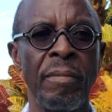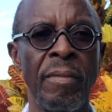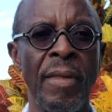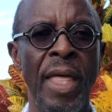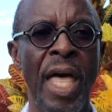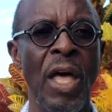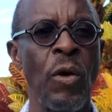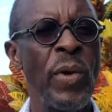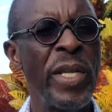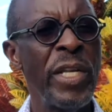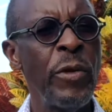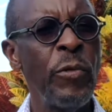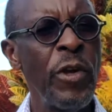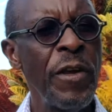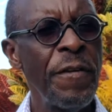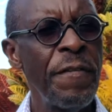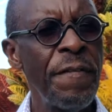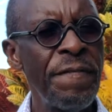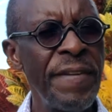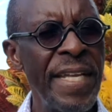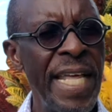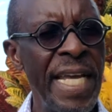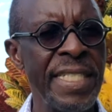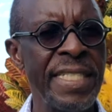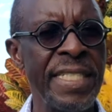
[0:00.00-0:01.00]
And when he
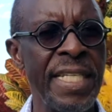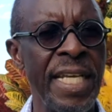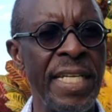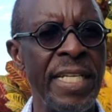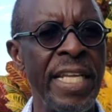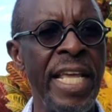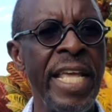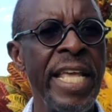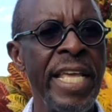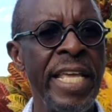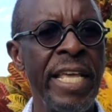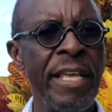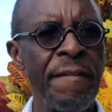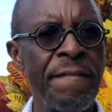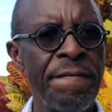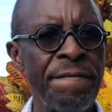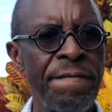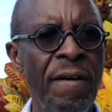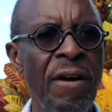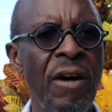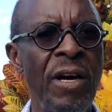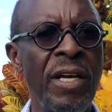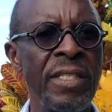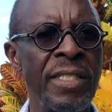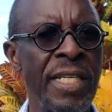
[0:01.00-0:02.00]
reflected, he
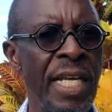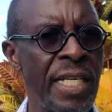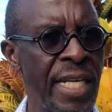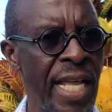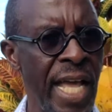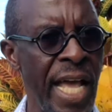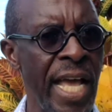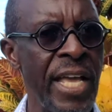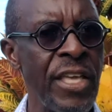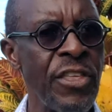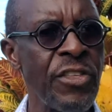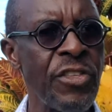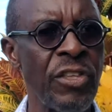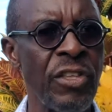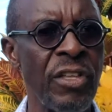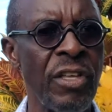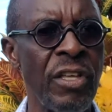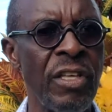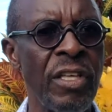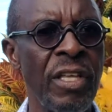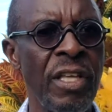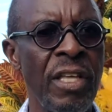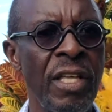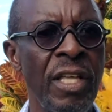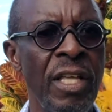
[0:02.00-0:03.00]
found that
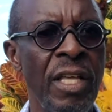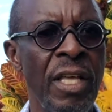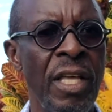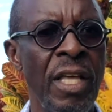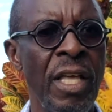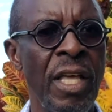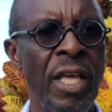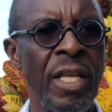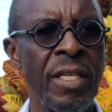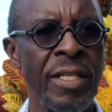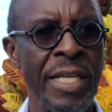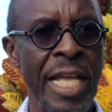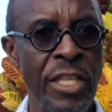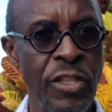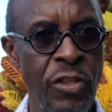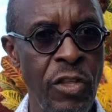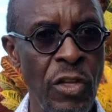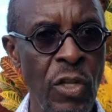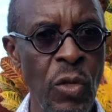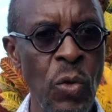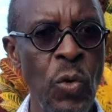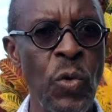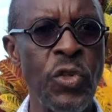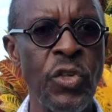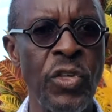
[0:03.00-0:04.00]
answer, that
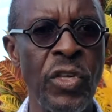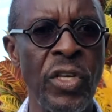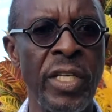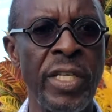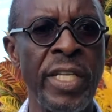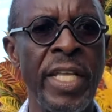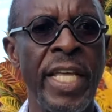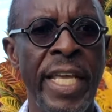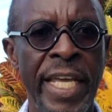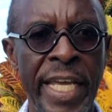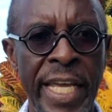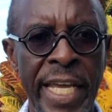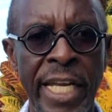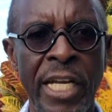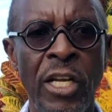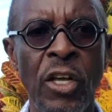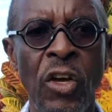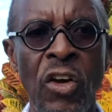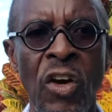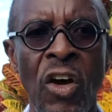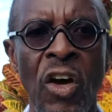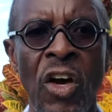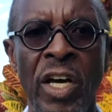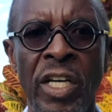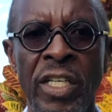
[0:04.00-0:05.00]
solution in
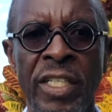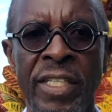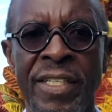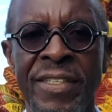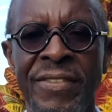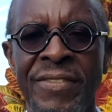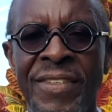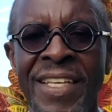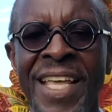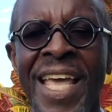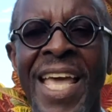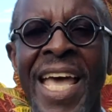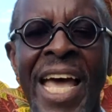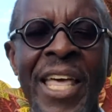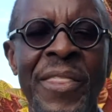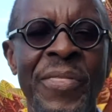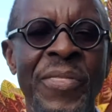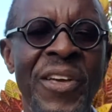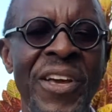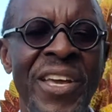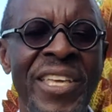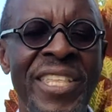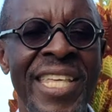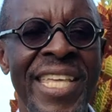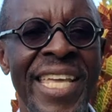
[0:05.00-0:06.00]
God. And
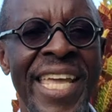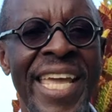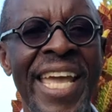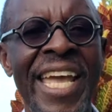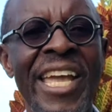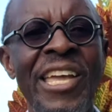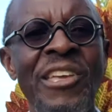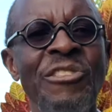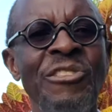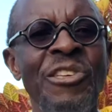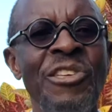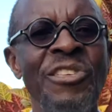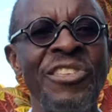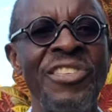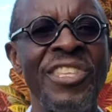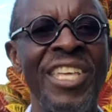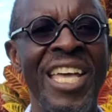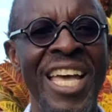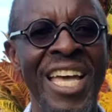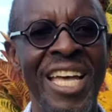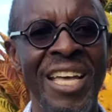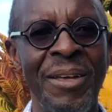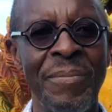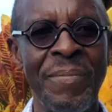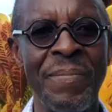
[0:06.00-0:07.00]
thus he ends the
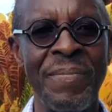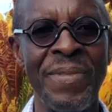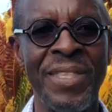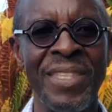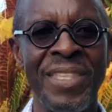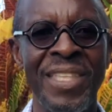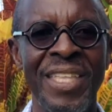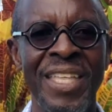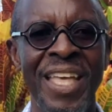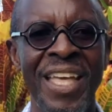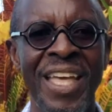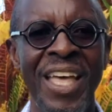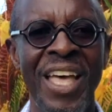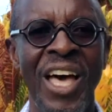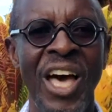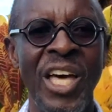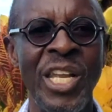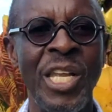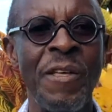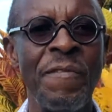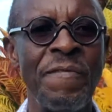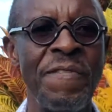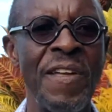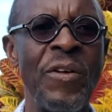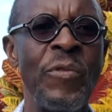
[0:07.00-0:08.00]
Psalms on
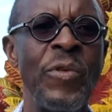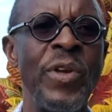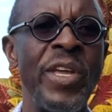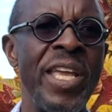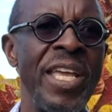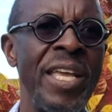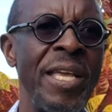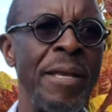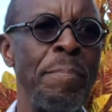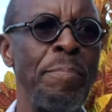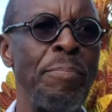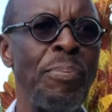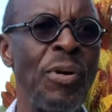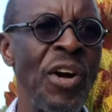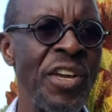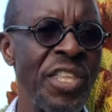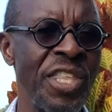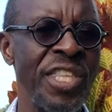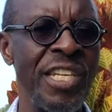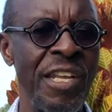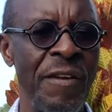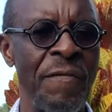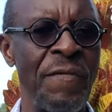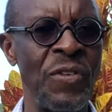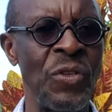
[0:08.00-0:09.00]
a very
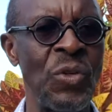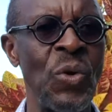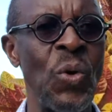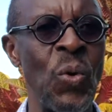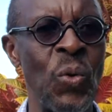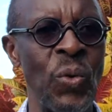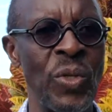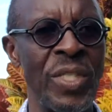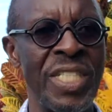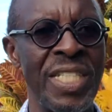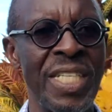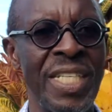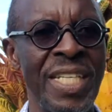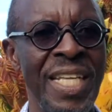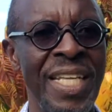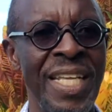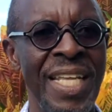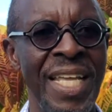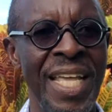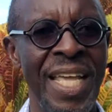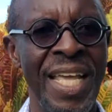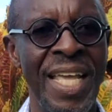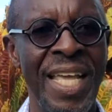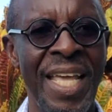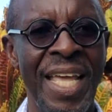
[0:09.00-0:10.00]
positive note
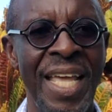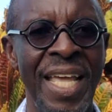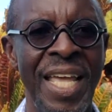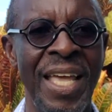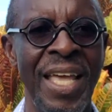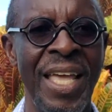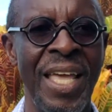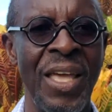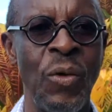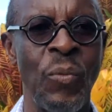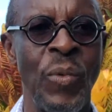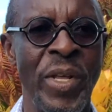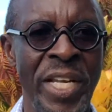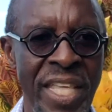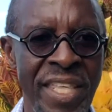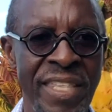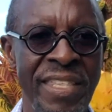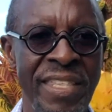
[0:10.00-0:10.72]
when he